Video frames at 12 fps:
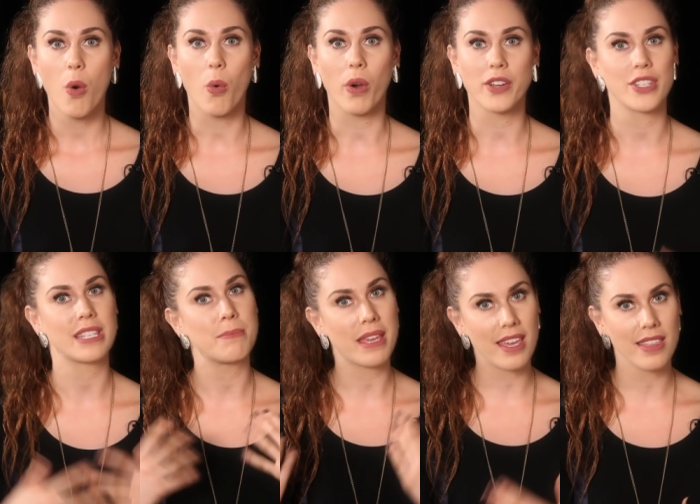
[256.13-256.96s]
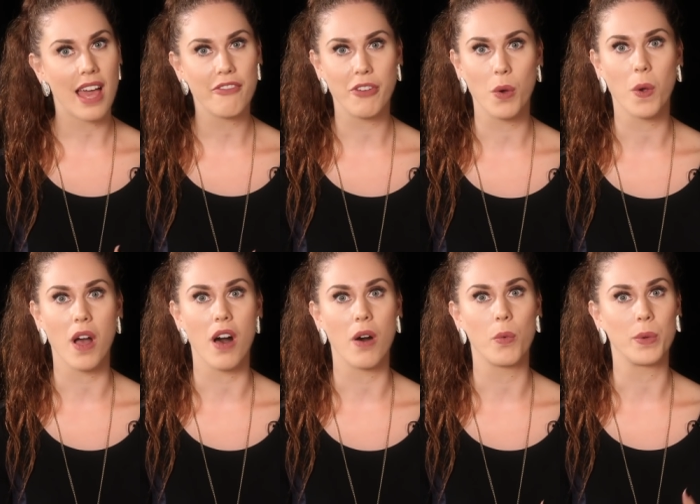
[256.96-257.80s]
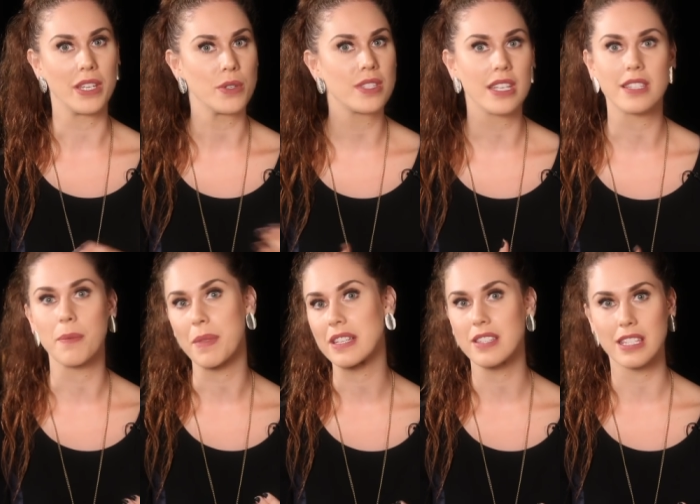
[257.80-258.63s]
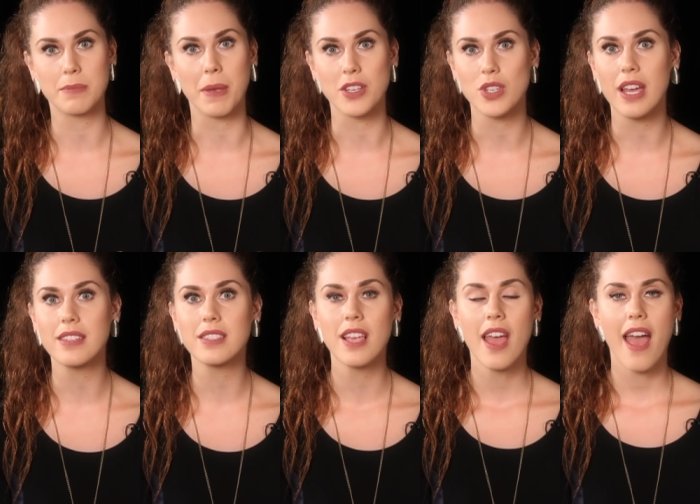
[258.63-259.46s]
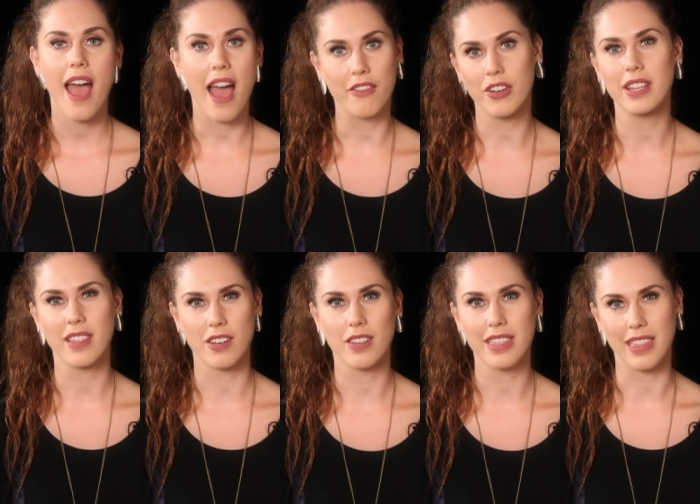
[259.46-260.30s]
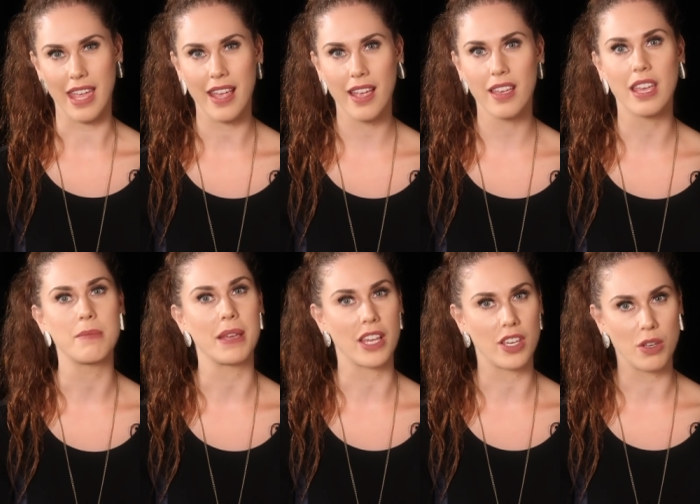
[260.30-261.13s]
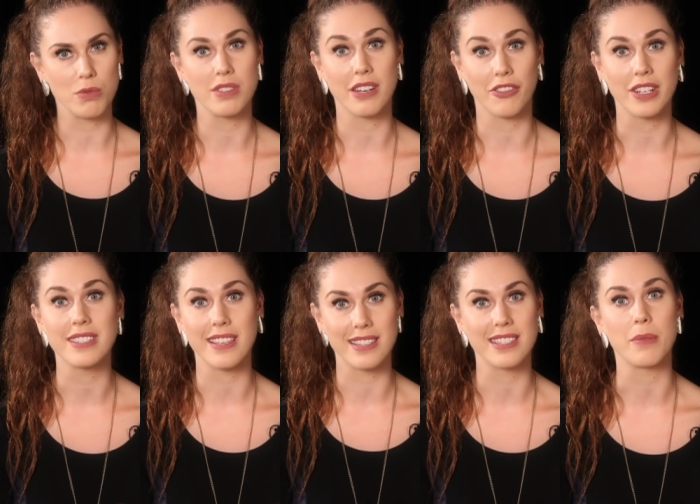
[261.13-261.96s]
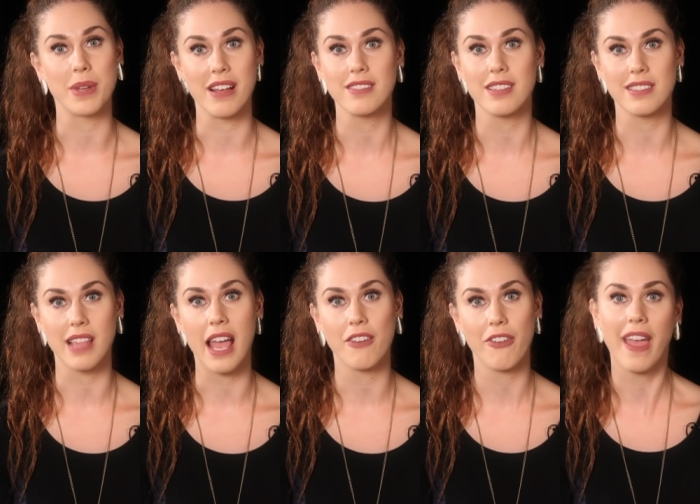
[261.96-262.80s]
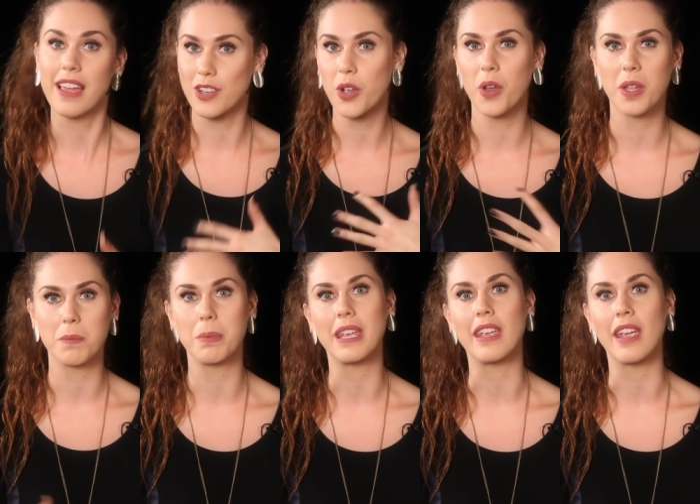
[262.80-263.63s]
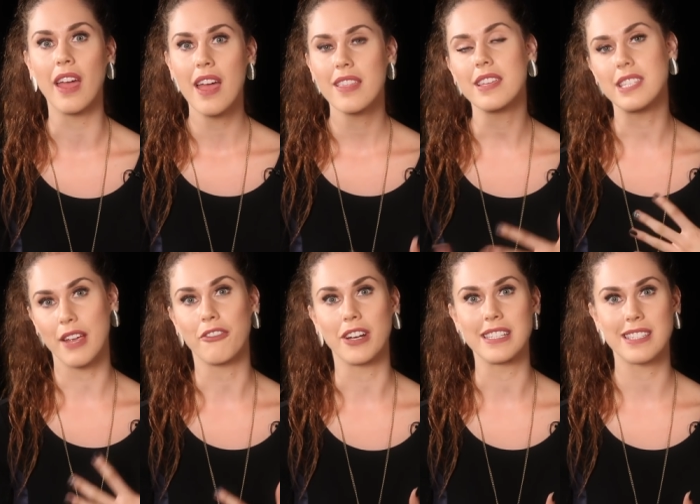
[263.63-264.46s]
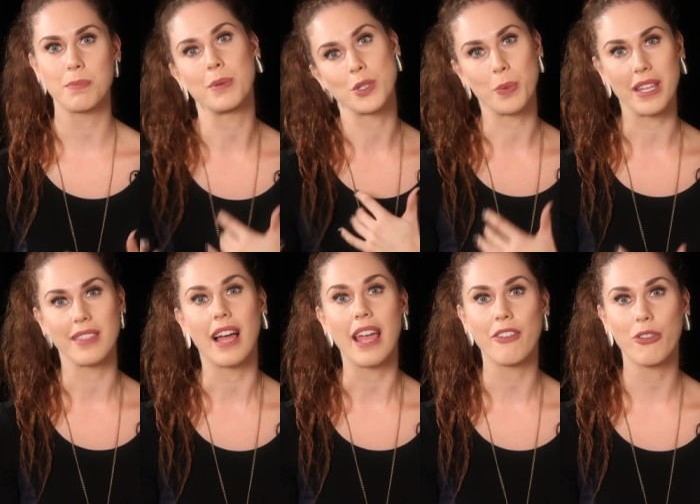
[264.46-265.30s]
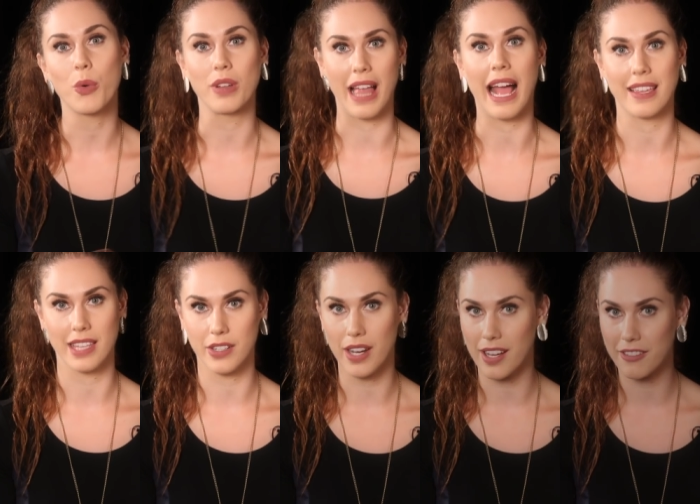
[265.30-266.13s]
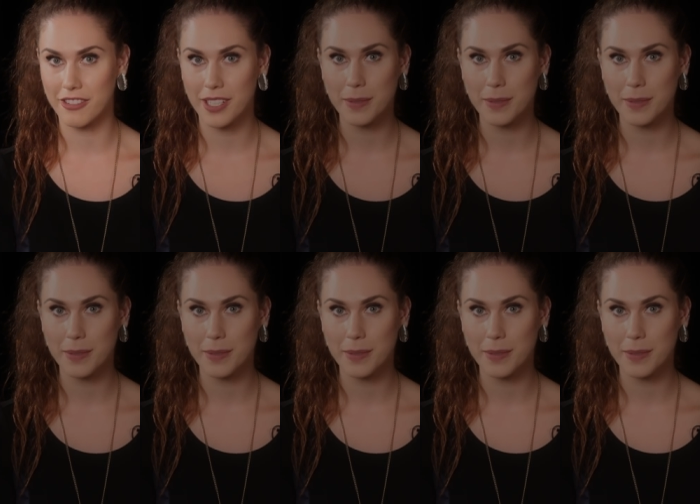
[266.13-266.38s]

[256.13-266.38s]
or just making that phone call when you see something suspicious. Every little thing can make a huge difference in someone else's life and could be the difference between life or lack thereof.